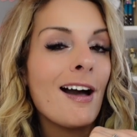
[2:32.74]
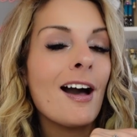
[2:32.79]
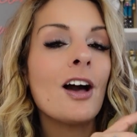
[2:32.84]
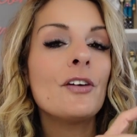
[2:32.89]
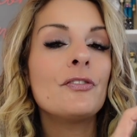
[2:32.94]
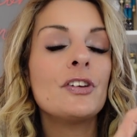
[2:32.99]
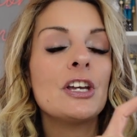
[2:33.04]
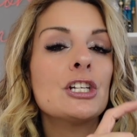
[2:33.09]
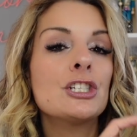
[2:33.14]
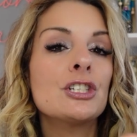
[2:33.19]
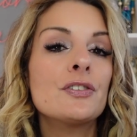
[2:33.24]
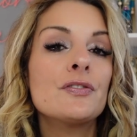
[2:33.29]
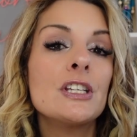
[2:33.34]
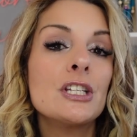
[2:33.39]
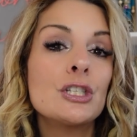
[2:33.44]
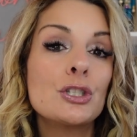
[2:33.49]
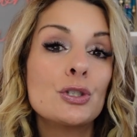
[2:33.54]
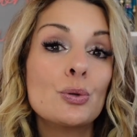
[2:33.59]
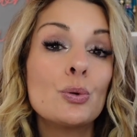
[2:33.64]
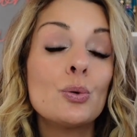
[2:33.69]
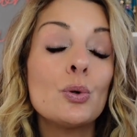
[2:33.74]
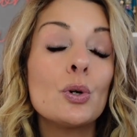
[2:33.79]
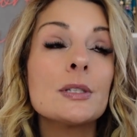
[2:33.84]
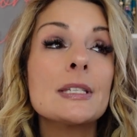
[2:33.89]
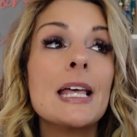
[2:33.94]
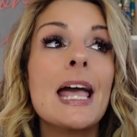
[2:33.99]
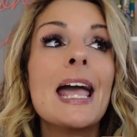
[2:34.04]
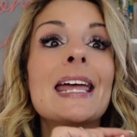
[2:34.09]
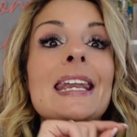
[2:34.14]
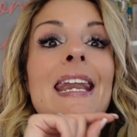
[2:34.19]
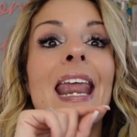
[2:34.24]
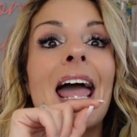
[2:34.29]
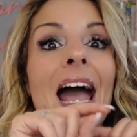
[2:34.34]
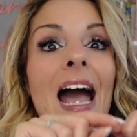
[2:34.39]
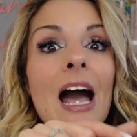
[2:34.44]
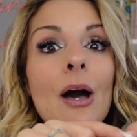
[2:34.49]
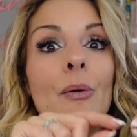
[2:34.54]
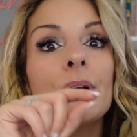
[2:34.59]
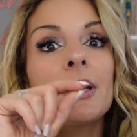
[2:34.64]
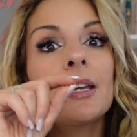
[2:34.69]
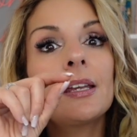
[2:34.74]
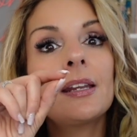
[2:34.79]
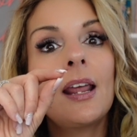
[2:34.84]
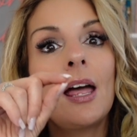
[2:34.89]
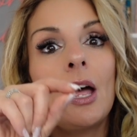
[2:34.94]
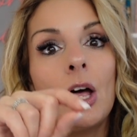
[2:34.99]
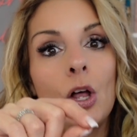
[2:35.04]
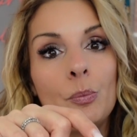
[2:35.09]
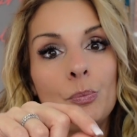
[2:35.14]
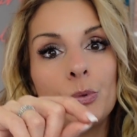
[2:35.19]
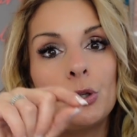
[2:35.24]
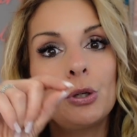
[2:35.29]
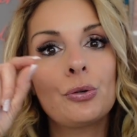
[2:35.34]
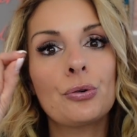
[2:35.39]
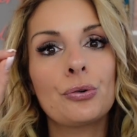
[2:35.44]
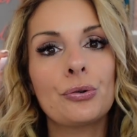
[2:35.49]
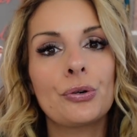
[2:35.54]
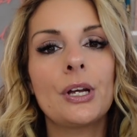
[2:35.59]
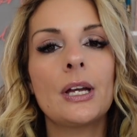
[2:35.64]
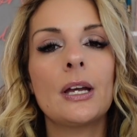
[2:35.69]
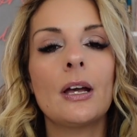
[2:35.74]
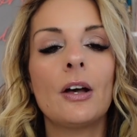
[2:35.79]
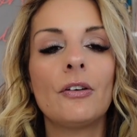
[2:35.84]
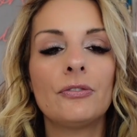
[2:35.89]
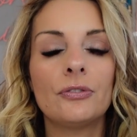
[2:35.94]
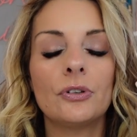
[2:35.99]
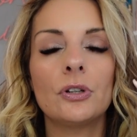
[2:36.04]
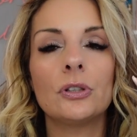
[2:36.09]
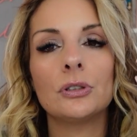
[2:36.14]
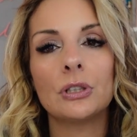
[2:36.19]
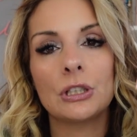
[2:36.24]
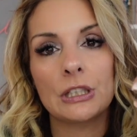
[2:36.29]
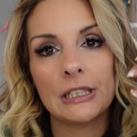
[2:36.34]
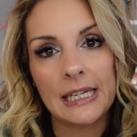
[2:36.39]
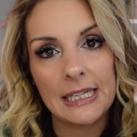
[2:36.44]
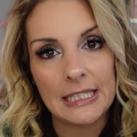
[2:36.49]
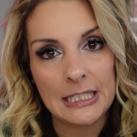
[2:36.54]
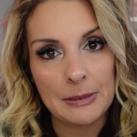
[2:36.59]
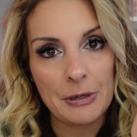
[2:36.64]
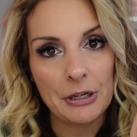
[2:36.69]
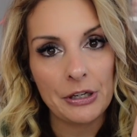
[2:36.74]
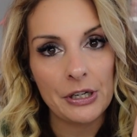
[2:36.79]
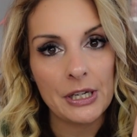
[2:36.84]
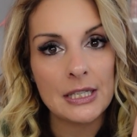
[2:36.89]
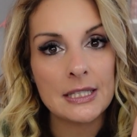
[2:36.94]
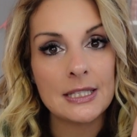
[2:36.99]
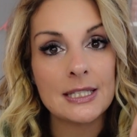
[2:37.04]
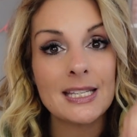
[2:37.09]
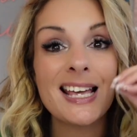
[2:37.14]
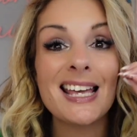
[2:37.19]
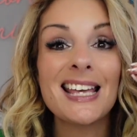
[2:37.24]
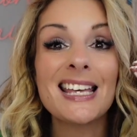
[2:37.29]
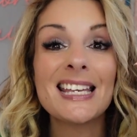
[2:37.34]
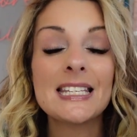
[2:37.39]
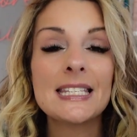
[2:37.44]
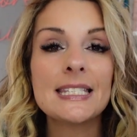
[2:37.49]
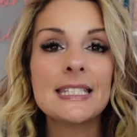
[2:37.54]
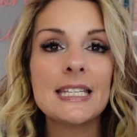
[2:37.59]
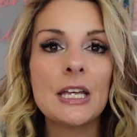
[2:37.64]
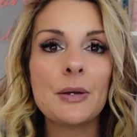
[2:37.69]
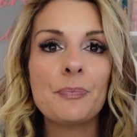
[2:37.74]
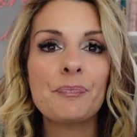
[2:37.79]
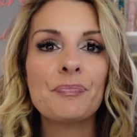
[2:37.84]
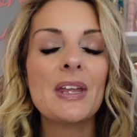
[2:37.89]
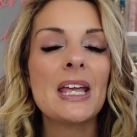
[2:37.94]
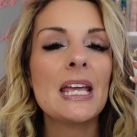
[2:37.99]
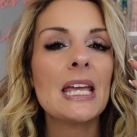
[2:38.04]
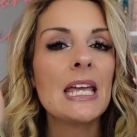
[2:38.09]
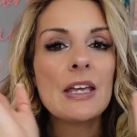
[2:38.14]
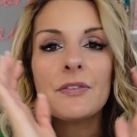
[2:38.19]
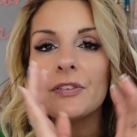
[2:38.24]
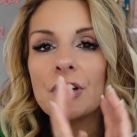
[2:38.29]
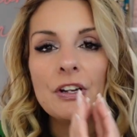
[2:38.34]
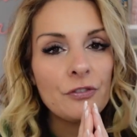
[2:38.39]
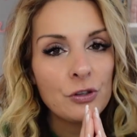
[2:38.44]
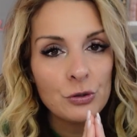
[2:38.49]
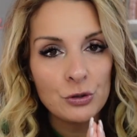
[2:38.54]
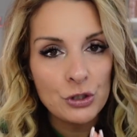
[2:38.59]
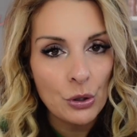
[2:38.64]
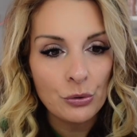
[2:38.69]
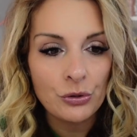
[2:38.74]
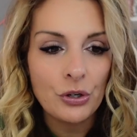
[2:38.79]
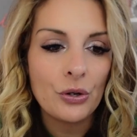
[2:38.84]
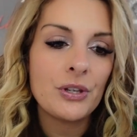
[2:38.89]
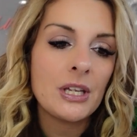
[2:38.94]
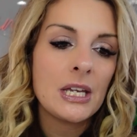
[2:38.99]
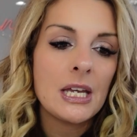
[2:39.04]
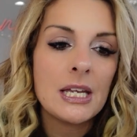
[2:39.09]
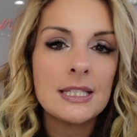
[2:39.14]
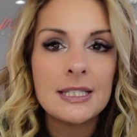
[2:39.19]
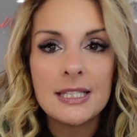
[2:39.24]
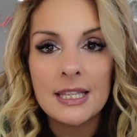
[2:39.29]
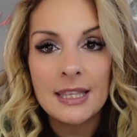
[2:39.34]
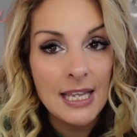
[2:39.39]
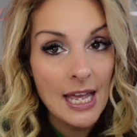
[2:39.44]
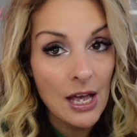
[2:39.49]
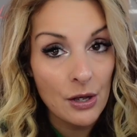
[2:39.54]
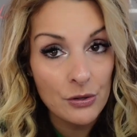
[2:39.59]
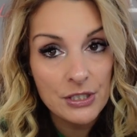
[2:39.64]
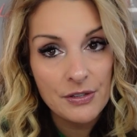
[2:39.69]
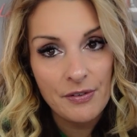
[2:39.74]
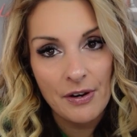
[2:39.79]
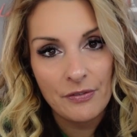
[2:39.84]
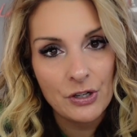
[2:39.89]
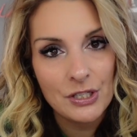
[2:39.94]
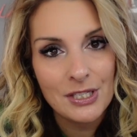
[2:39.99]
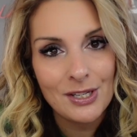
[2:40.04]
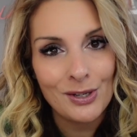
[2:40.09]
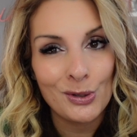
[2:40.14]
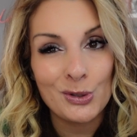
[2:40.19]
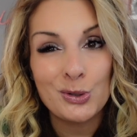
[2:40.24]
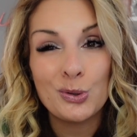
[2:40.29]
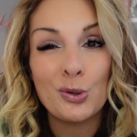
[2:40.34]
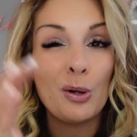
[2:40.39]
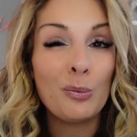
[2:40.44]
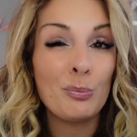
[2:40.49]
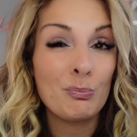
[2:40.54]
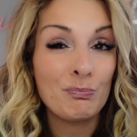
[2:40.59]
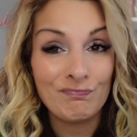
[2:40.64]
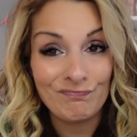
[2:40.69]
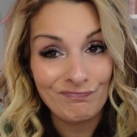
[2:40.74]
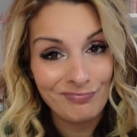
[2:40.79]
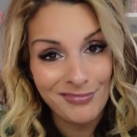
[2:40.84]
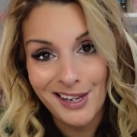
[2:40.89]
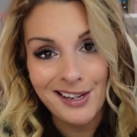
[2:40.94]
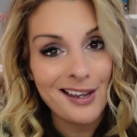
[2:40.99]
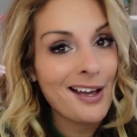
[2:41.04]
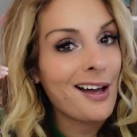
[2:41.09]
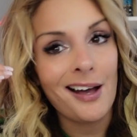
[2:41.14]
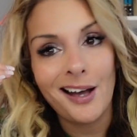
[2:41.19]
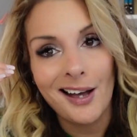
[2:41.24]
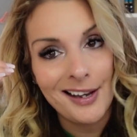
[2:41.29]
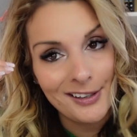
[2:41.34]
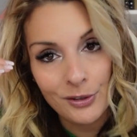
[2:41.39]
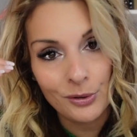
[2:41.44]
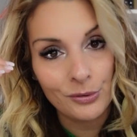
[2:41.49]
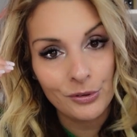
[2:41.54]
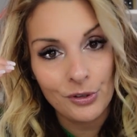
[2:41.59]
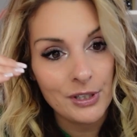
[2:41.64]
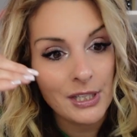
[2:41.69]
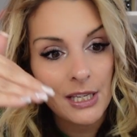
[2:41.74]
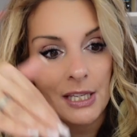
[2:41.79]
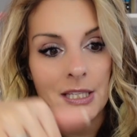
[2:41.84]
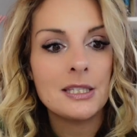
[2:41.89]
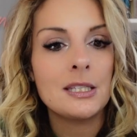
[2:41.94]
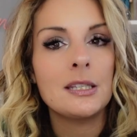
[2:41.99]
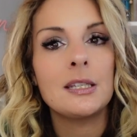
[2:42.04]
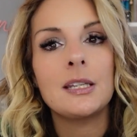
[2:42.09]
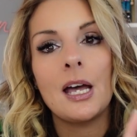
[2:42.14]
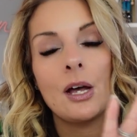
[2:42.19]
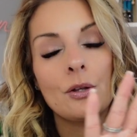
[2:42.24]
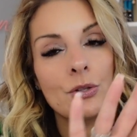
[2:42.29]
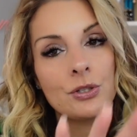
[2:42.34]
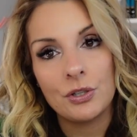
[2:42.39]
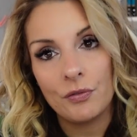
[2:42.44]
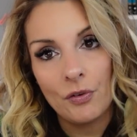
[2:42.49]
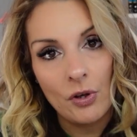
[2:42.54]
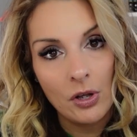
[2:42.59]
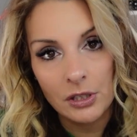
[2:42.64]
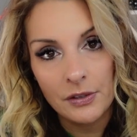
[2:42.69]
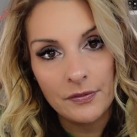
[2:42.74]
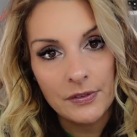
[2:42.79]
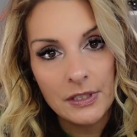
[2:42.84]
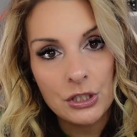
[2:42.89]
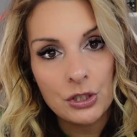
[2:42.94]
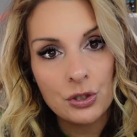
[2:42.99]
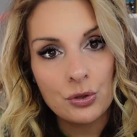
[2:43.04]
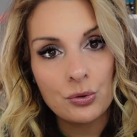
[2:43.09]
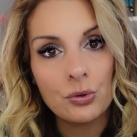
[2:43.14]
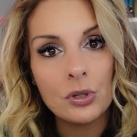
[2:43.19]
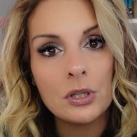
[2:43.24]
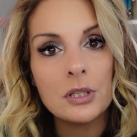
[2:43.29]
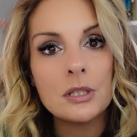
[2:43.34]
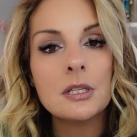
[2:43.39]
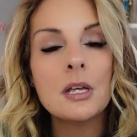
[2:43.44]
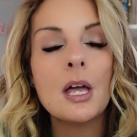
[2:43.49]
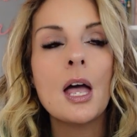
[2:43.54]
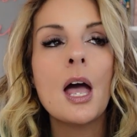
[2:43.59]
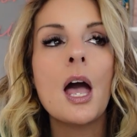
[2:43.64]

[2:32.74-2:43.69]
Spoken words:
of each of these tools and how it can help you create a full learning experience. See, even if you don't know the ins and the outs of every single tool, like I don't know the ins and the outs of all of these tools,